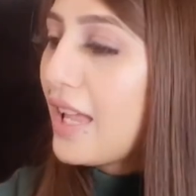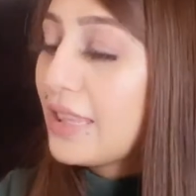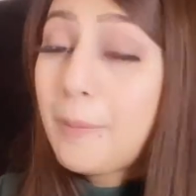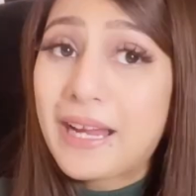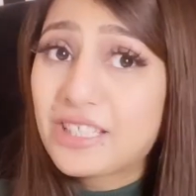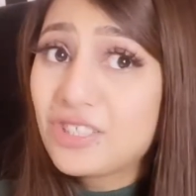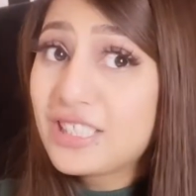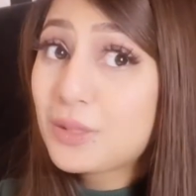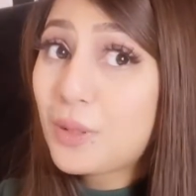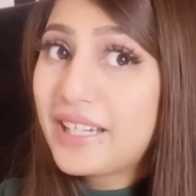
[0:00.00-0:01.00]
The packaging
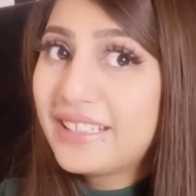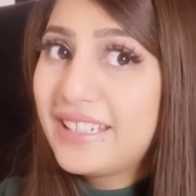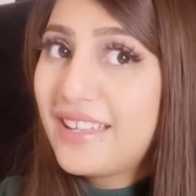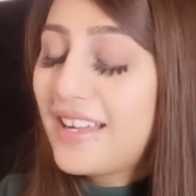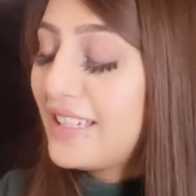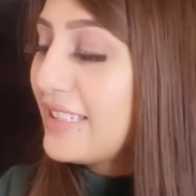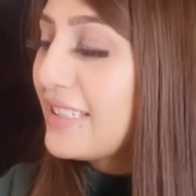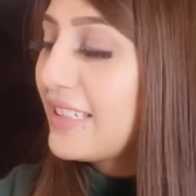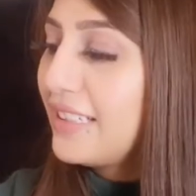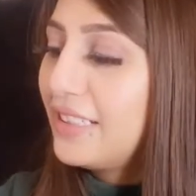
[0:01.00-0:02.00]
is quite nice.
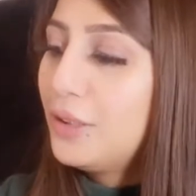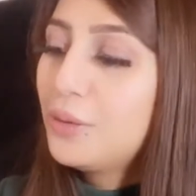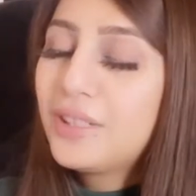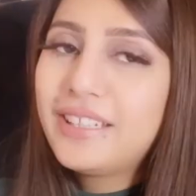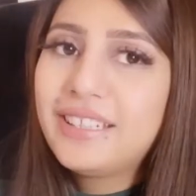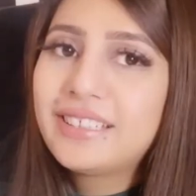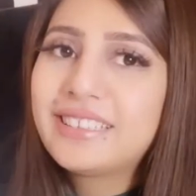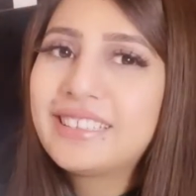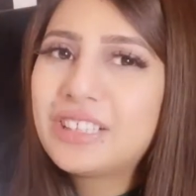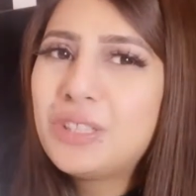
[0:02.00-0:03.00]
Look here,
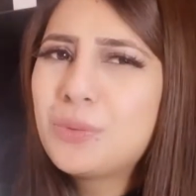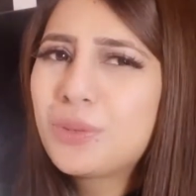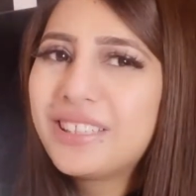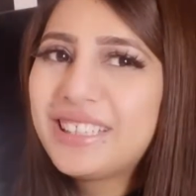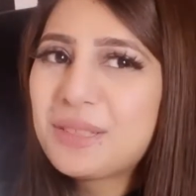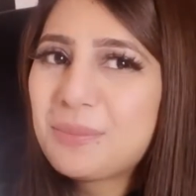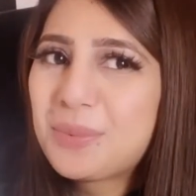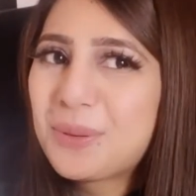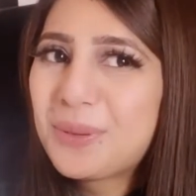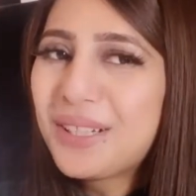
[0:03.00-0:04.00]
the cute little
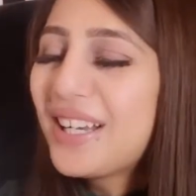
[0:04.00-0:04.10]
bow,